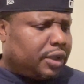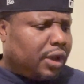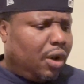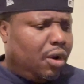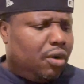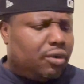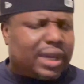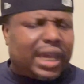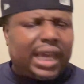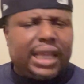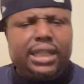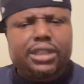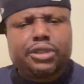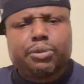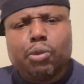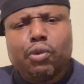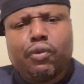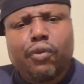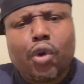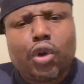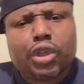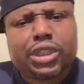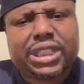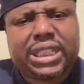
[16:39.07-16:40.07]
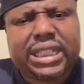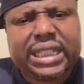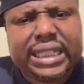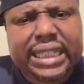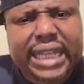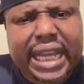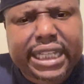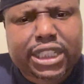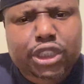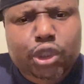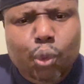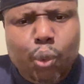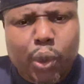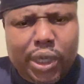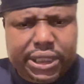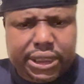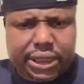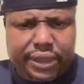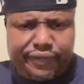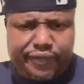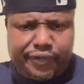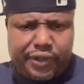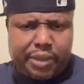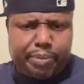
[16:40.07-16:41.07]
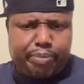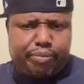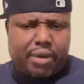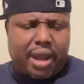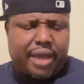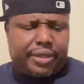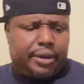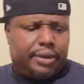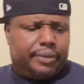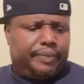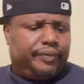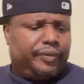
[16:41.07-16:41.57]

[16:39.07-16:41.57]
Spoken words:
Okay, let's move on to the next question for the brother.